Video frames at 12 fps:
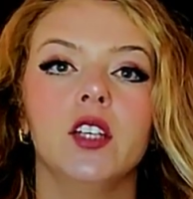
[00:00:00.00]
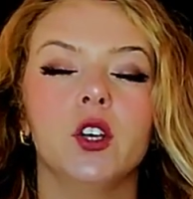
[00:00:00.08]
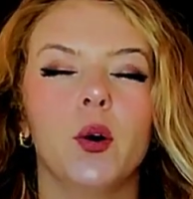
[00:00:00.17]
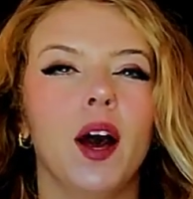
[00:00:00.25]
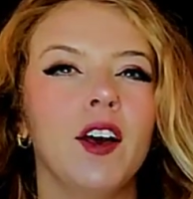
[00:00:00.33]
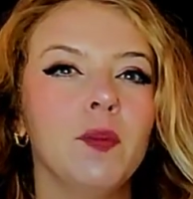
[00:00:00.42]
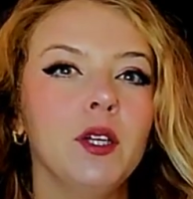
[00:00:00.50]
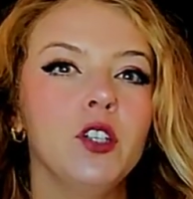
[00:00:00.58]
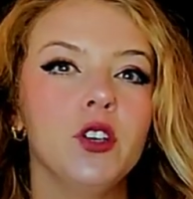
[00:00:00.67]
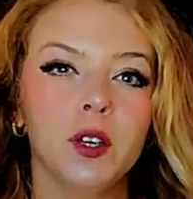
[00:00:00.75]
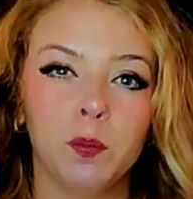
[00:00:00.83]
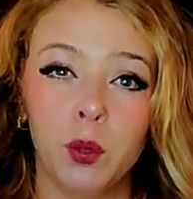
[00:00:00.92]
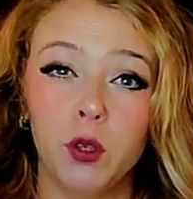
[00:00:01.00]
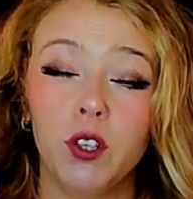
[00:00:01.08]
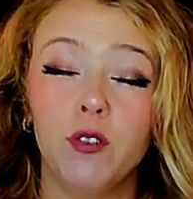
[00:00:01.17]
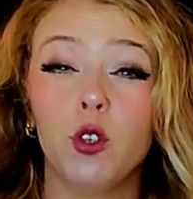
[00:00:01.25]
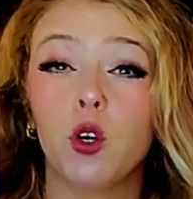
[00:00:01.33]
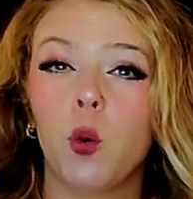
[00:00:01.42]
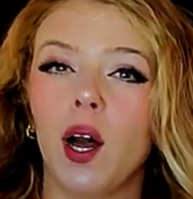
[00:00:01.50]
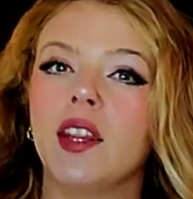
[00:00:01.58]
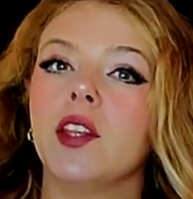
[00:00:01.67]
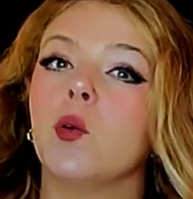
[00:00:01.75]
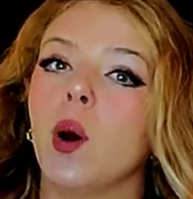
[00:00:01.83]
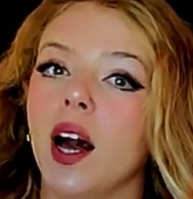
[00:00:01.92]
So I've been doing beauty for quite
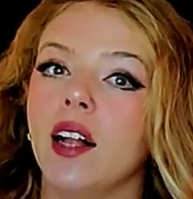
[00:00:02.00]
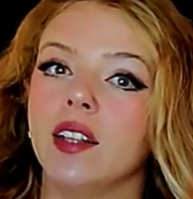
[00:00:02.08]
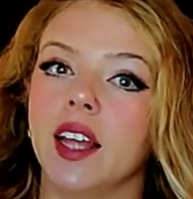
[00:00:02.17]
a while